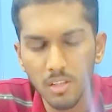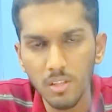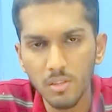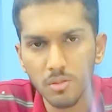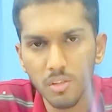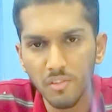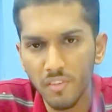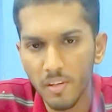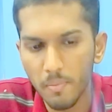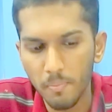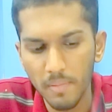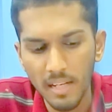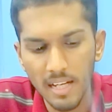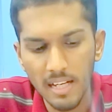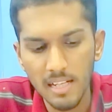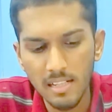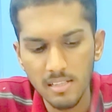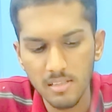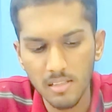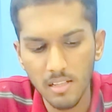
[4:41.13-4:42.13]
So if I
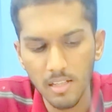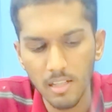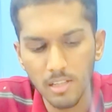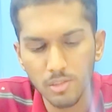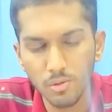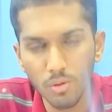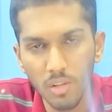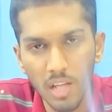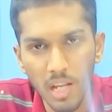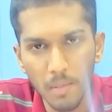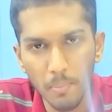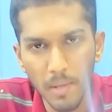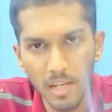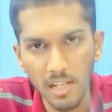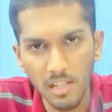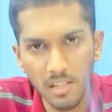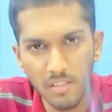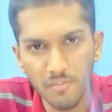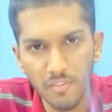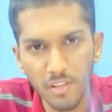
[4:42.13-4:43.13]
place a solar
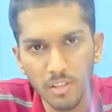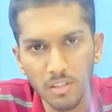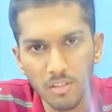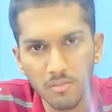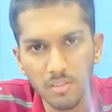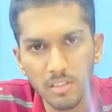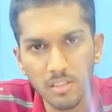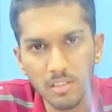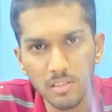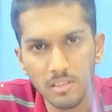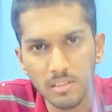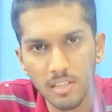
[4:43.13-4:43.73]
panel in front of it,